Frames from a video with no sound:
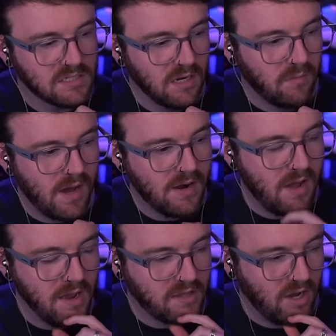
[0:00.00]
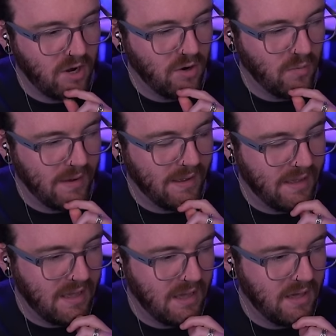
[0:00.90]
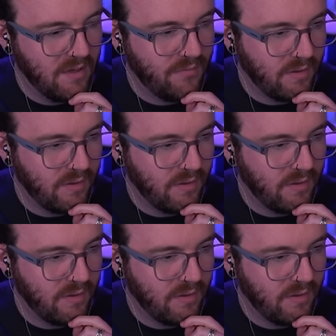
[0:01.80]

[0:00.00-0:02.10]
So yep. why don't I go with